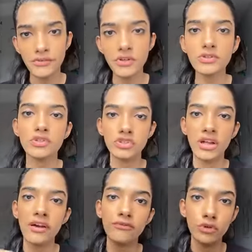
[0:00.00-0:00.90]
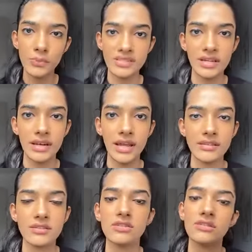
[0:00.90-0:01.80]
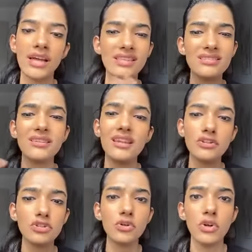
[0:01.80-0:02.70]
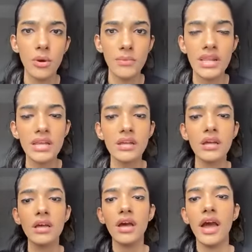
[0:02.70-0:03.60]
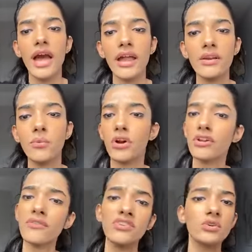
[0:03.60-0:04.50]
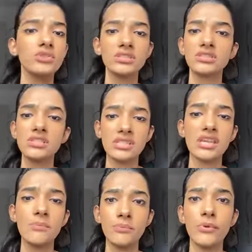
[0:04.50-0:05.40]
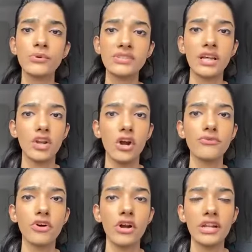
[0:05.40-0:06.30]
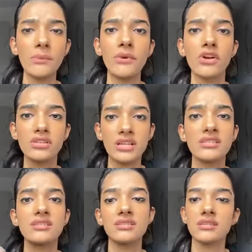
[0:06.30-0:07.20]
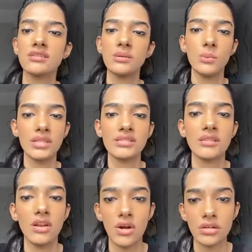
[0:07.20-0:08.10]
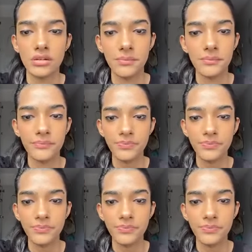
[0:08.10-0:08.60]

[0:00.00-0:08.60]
views, you should have 2% likes. So that's the ratio normally. And what you have to do is just keep posting a lot of content, because consistency wins in the long term.